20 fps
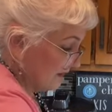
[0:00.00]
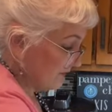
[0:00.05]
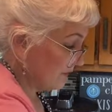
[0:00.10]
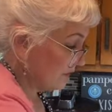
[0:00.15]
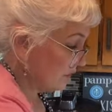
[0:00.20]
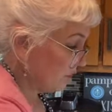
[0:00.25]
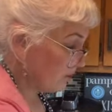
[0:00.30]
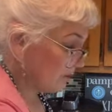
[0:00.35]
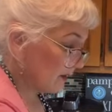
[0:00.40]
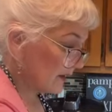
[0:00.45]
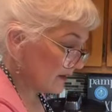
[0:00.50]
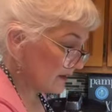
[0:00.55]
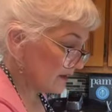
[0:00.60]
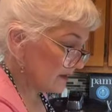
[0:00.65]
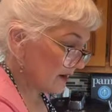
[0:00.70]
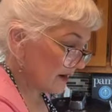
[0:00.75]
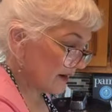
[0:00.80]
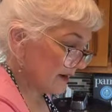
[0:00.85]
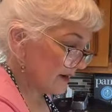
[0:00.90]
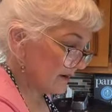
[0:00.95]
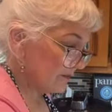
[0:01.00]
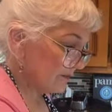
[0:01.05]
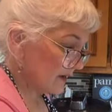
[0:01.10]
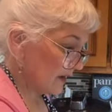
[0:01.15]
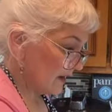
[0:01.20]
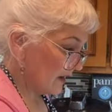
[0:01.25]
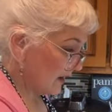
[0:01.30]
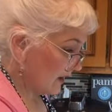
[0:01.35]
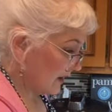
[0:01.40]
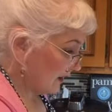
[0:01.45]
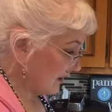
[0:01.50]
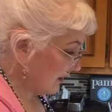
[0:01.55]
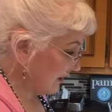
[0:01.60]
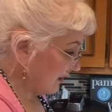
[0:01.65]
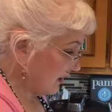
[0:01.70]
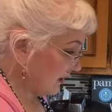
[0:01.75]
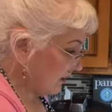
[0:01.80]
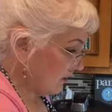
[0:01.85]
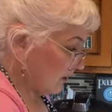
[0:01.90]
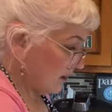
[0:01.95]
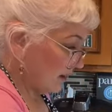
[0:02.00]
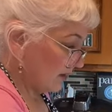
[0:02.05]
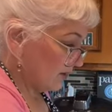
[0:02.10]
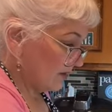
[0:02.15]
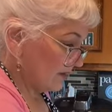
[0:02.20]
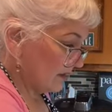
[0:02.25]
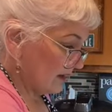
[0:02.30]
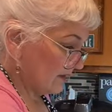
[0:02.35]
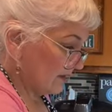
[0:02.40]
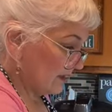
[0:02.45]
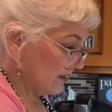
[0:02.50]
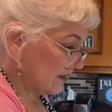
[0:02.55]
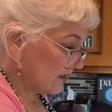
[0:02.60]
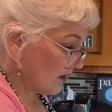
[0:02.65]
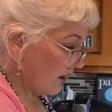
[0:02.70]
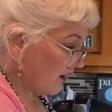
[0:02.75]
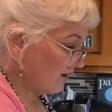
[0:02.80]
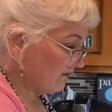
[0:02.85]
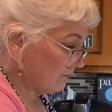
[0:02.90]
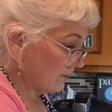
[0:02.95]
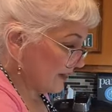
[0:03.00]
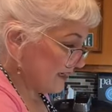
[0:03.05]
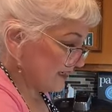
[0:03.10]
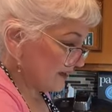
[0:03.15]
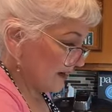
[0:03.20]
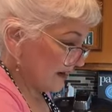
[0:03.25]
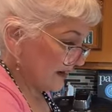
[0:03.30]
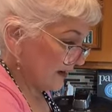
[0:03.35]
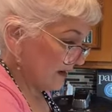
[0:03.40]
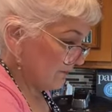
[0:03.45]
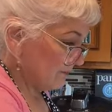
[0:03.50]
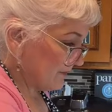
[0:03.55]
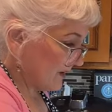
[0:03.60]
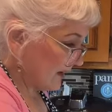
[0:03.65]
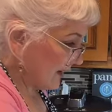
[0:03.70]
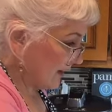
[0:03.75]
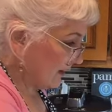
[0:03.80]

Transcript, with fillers: Even though I'm on a diet, you know, nothing's off my diet.